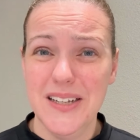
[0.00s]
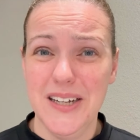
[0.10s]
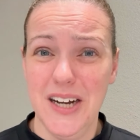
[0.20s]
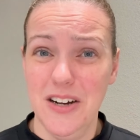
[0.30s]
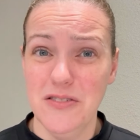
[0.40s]

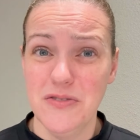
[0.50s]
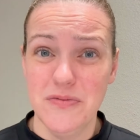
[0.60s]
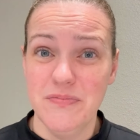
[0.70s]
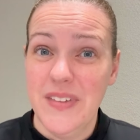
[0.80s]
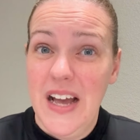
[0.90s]
of
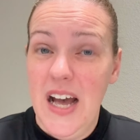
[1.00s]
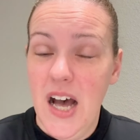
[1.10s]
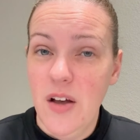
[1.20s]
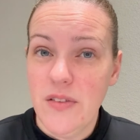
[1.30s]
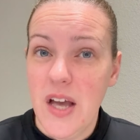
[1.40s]

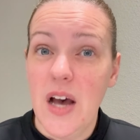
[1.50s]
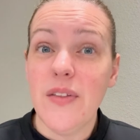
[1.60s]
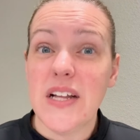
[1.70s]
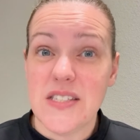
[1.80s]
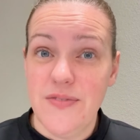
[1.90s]
how
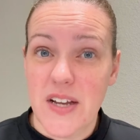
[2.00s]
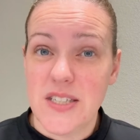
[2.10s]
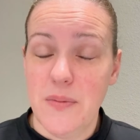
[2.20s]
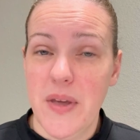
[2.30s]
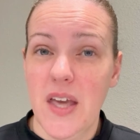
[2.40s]
that's
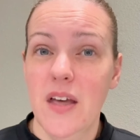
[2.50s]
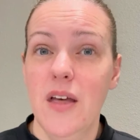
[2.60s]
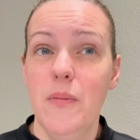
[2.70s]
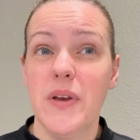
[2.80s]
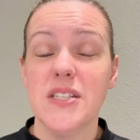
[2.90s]
affecting me,
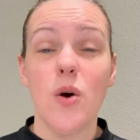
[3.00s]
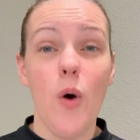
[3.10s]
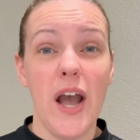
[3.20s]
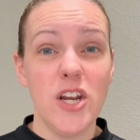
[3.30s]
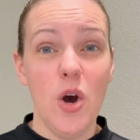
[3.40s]
because
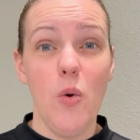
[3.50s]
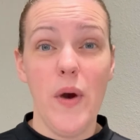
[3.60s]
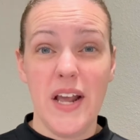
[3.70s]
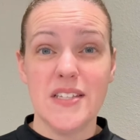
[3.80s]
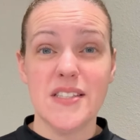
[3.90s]
I know
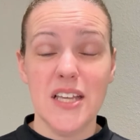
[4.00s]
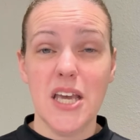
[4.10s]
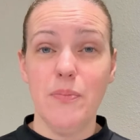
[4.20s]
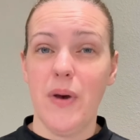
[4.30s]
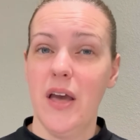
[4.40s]
when I
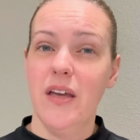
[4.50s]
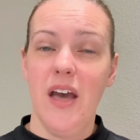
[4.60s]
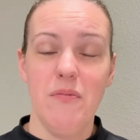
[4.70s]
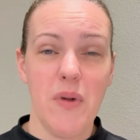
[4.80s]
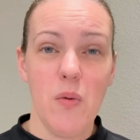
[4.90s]
sleep, I
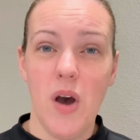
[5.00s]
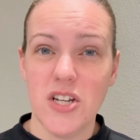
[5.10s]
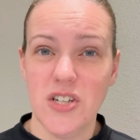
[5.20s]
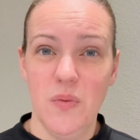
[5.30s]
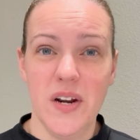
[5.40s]
have my
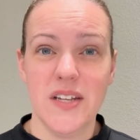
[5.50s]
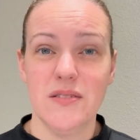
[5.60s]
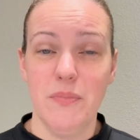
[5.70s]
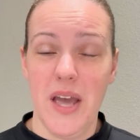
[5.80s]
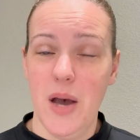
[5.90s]
watch on,
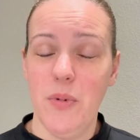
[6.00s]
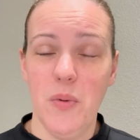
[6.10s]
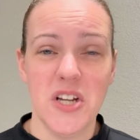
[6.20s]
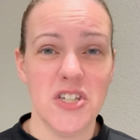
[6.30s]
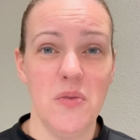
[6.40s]
my Apple
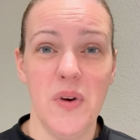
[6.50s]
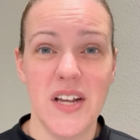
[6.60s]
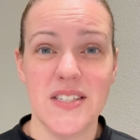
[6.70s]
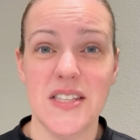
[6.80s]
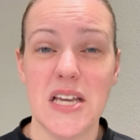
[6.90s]
Watch on when I
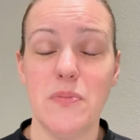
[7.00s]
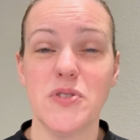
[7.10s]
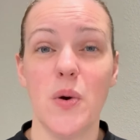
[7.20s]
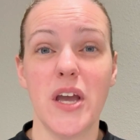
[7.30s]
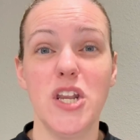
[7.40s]
sleep.
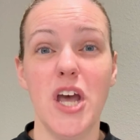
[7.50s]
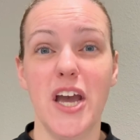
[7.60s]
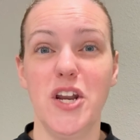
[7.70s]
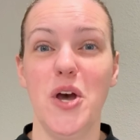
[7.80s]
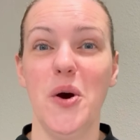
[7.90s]
So I
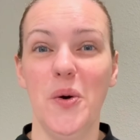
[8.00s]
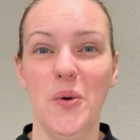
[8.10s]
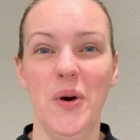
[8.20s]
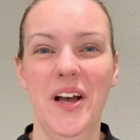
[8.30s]
know